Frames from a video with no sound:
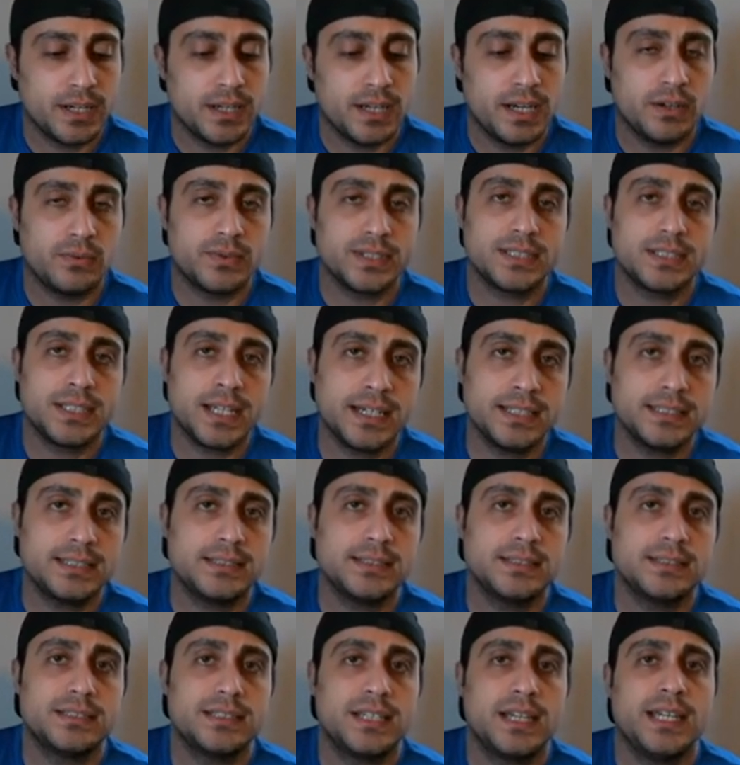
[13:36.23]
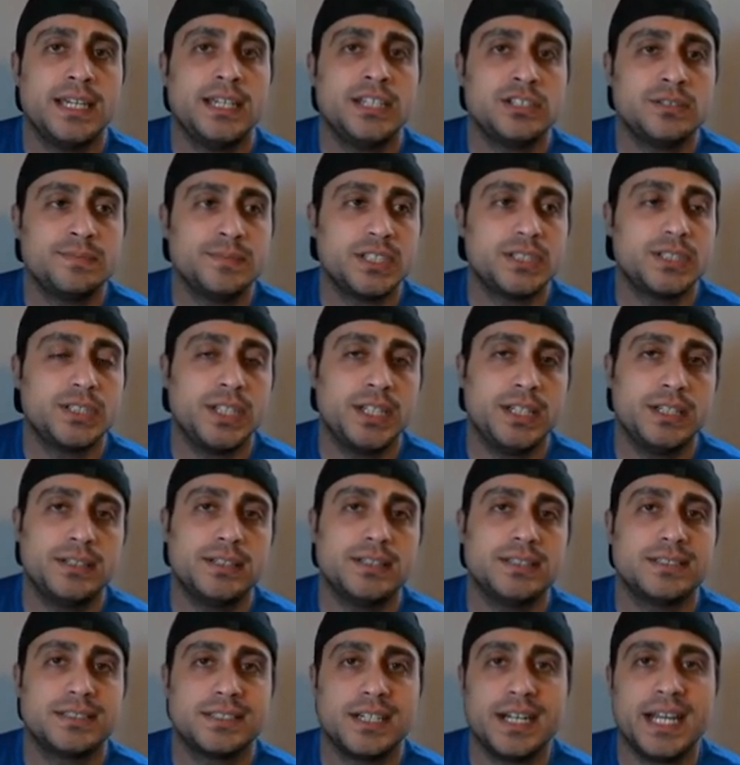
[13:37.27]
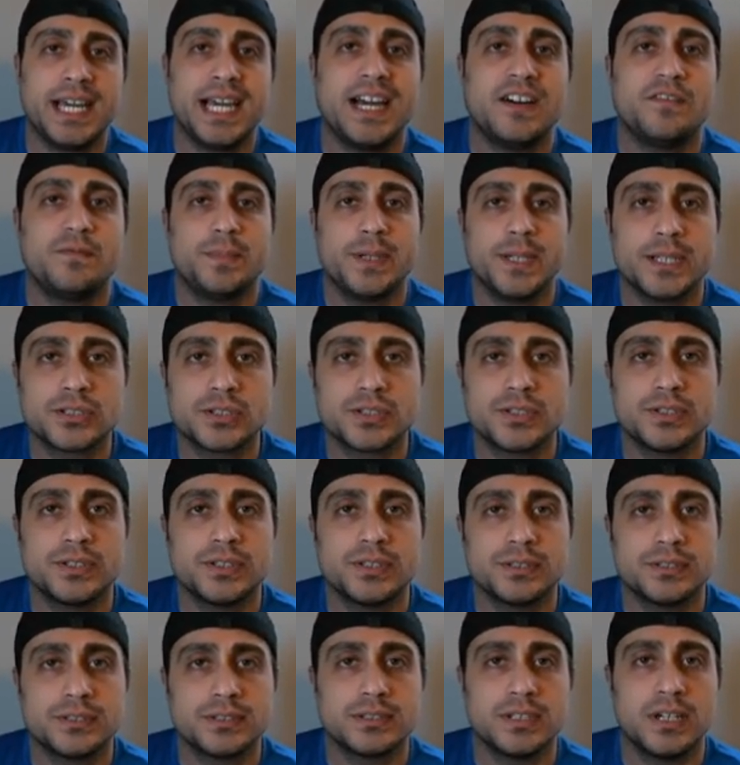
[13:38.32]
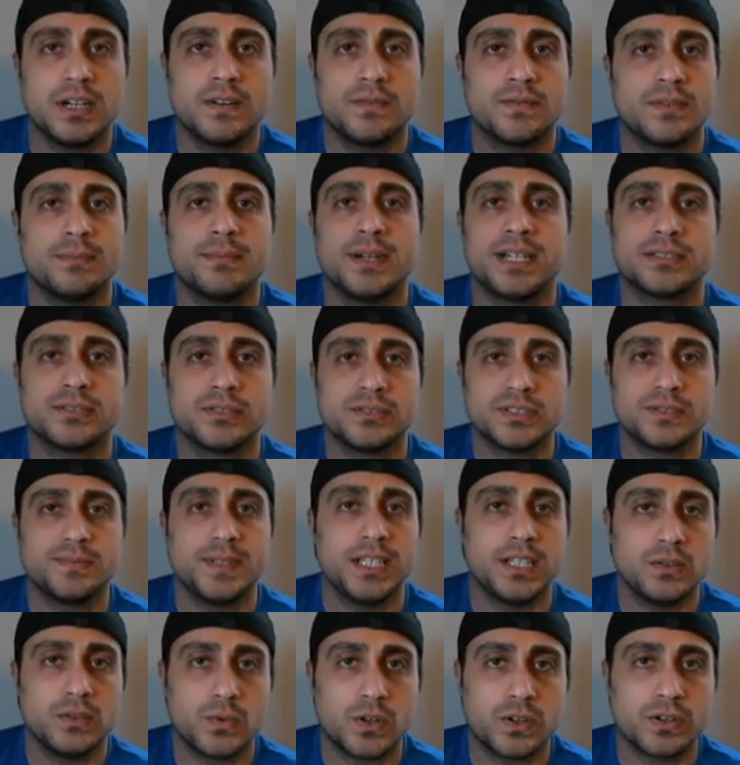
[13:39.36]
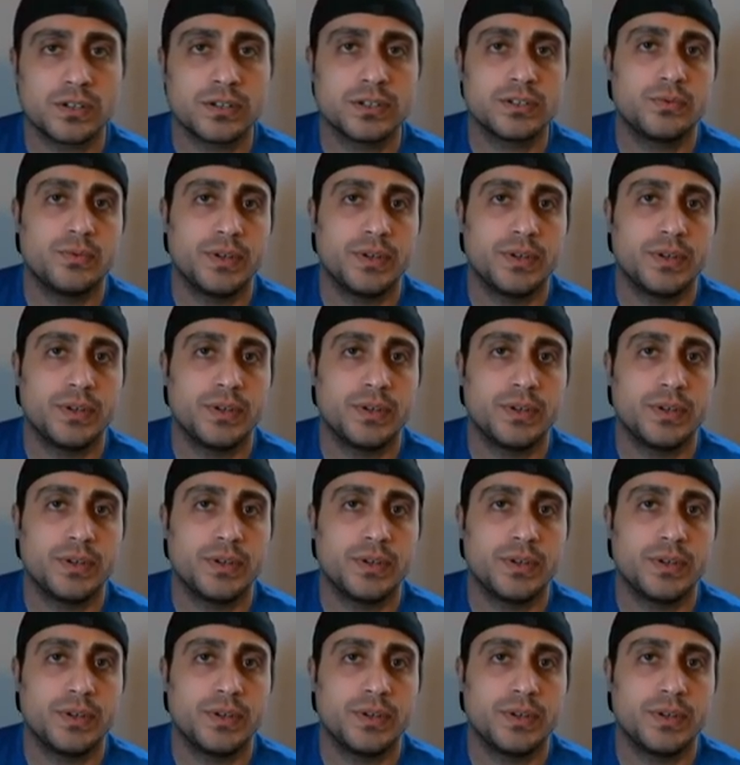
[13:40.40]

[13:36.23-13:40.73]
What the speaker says: And what's nice is each machine is gonna have pictures of the muscles being worked